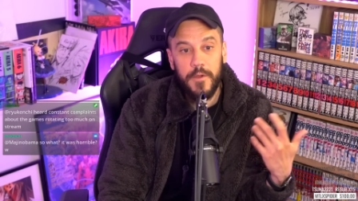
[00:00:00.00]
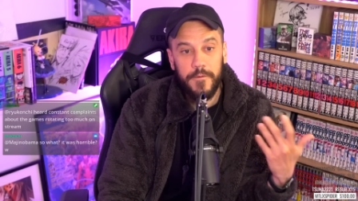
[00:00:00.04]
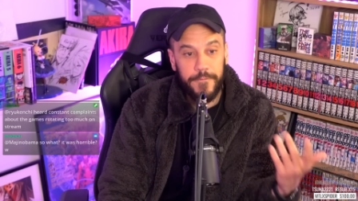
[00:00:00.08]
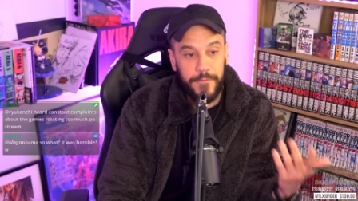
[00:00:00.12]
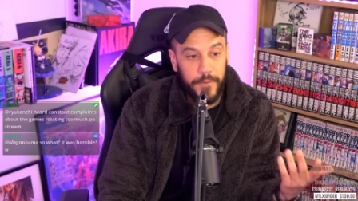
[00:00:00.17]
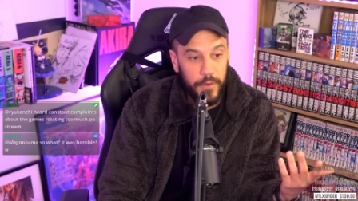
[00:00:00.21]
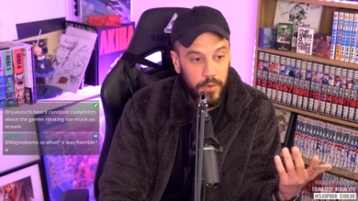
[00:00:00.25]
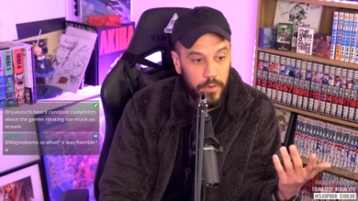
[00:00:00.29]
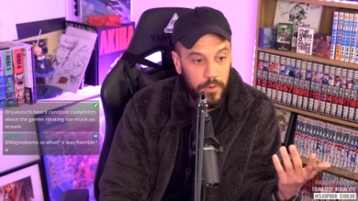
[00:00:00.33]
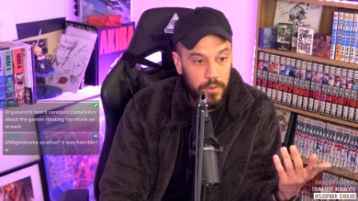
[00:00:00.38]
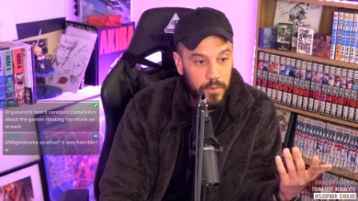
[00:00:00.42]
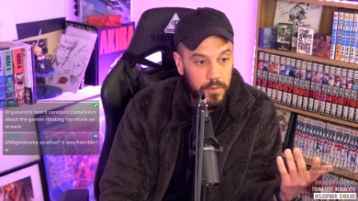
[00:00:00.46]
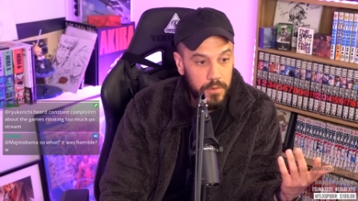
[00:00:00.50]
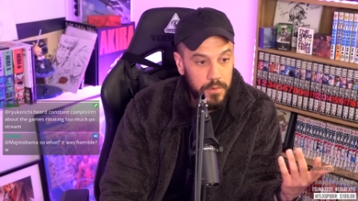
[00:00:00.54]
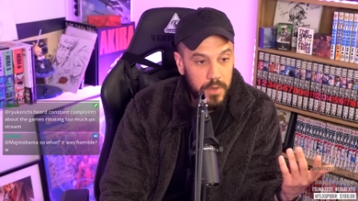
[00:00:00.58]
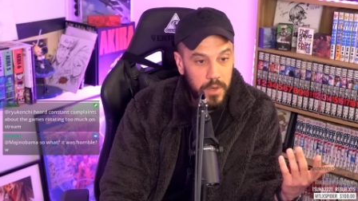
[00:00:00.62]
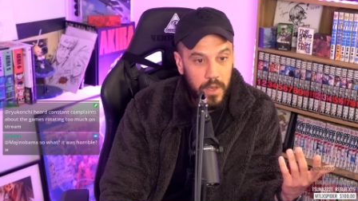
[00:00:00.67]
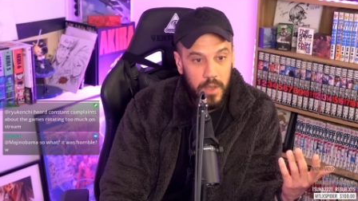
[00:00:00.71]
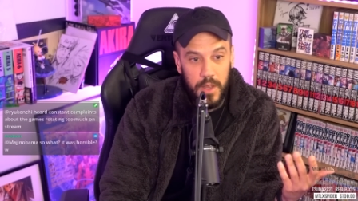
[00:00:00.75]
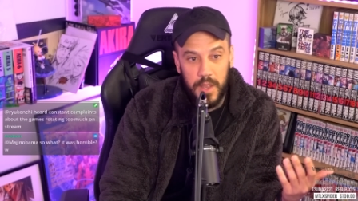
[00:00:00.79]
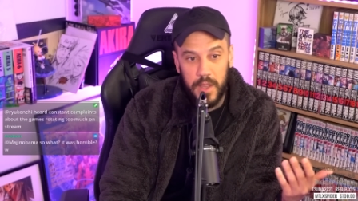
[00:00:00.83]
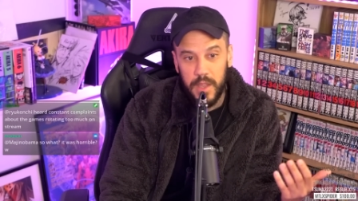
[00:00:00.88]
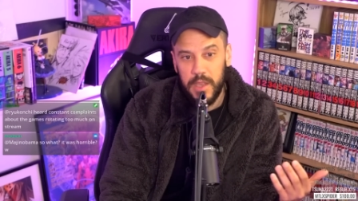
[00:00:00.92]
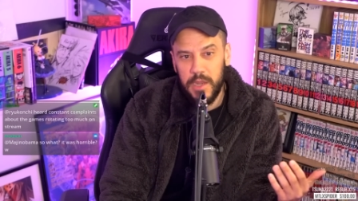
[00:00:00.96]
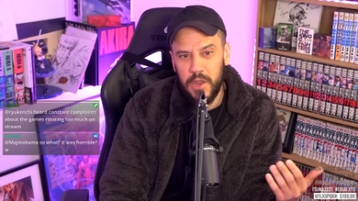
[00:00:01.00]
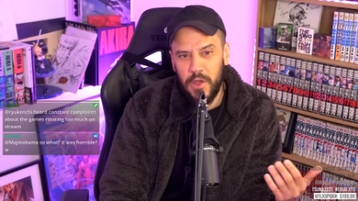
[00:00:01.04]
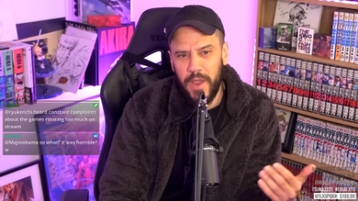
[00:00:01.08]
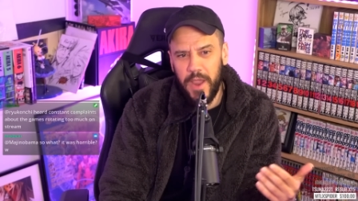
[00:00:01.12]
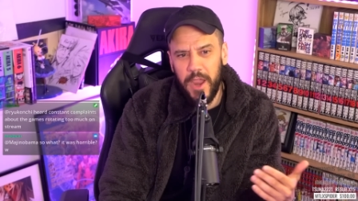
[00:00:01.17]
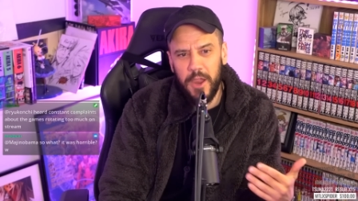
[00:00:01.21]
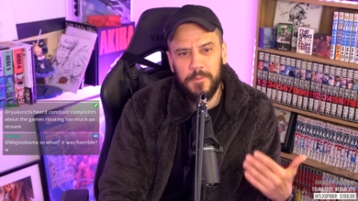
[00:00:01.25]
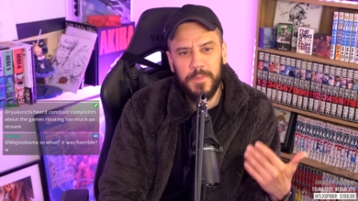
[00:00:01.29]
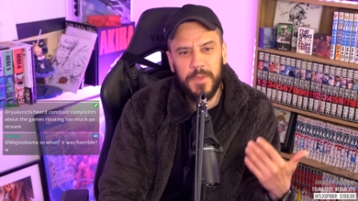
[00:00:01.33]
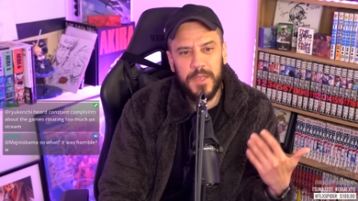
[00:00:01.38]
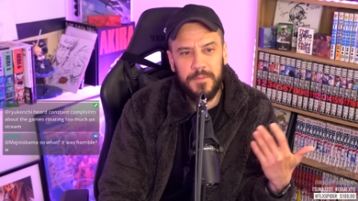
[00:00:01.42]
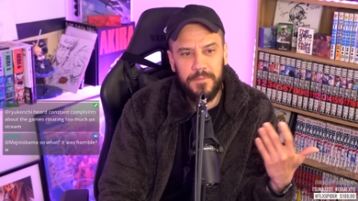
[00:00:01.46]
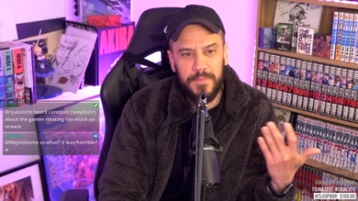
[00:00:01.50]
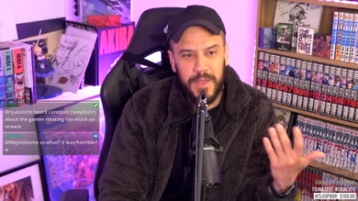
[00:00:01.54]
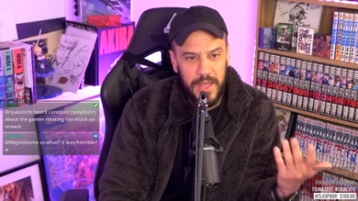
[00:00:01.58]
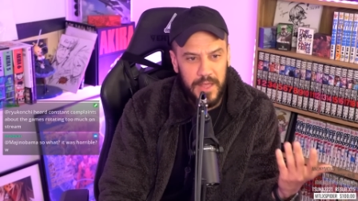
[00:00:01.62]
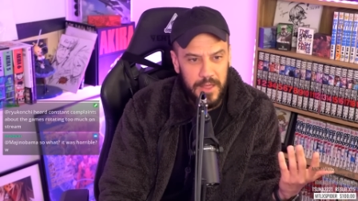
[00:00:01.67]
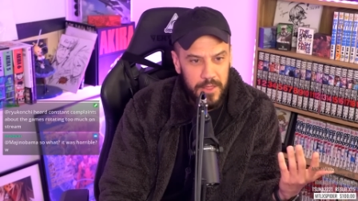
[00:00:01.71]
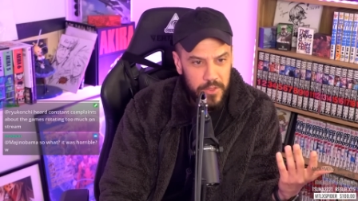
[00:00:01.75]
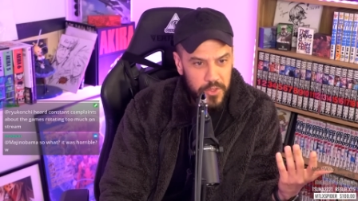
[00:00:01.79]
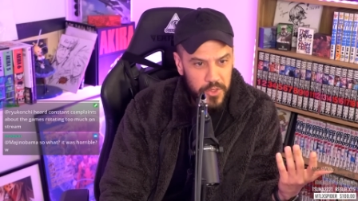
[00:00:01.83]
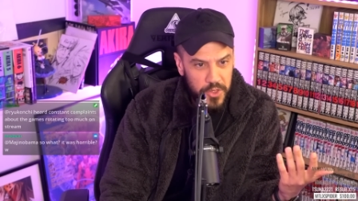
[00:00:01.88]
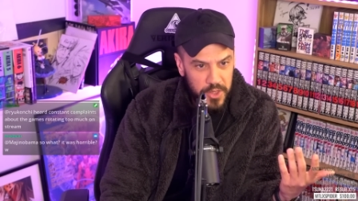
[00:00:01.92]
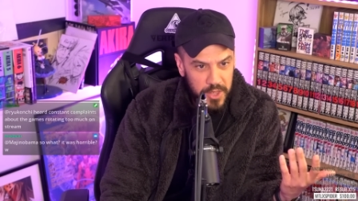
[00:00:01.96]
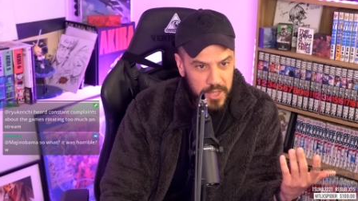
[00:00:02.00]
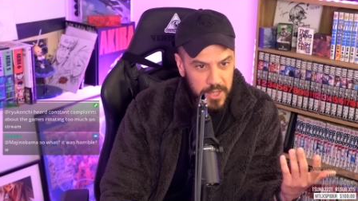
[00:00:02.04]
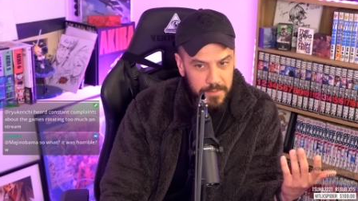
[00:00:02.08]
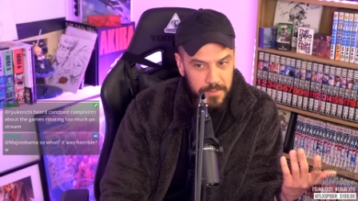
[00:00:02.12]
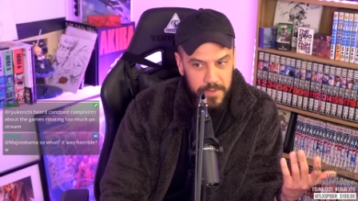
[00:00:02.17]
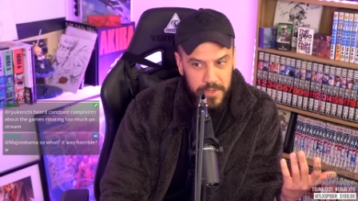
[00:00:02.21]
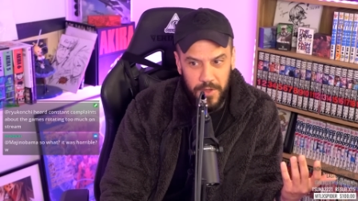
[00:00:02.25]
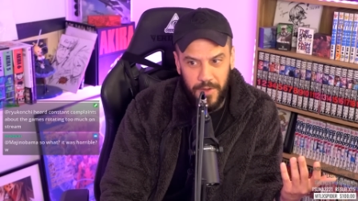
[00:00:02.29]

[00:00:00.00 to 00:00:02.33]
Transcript: Food, you know, Airbnb is cheap.